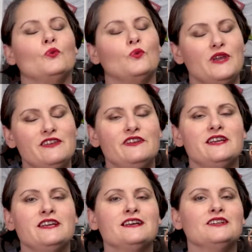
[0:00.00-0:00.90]

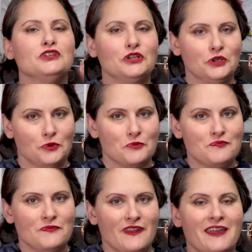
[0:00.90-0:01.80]
Weaving Loom
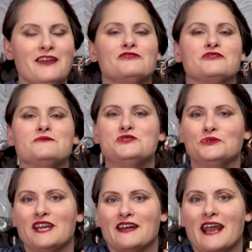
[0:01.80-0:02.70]
from
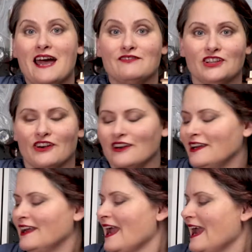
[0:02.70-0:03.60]
Julianna Avelar.
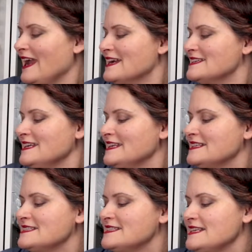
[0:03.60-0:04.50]
And it
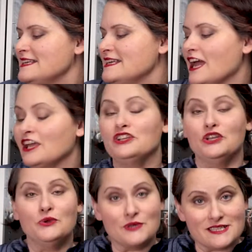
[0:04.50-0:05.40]
is the
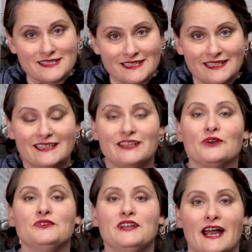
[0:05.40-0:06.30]
newest in
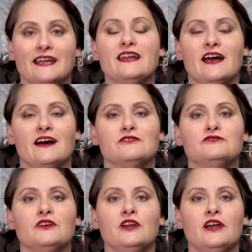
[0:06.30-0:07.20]
her line
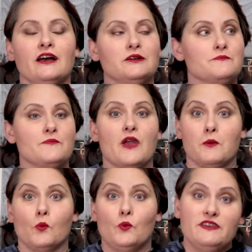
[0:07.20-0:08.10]
of
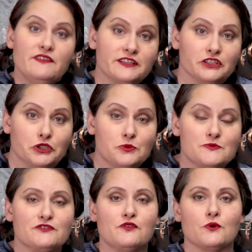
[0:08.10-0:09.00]
weaving
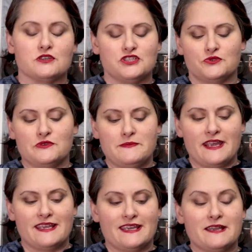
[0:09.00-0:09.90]
looms for jewelry
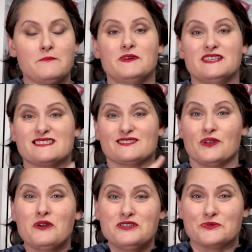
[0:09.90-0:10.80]
making, but this
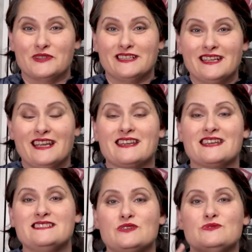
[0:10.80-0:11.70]
large one
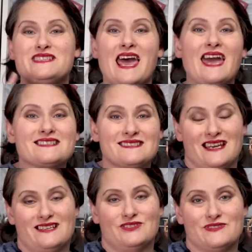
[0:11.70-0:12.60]
can do
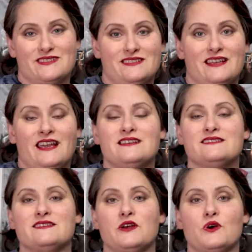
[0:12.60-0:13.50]
textiles.
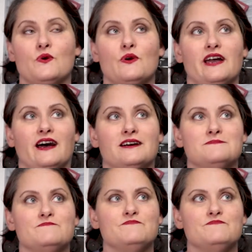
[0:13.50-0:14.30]
So uh,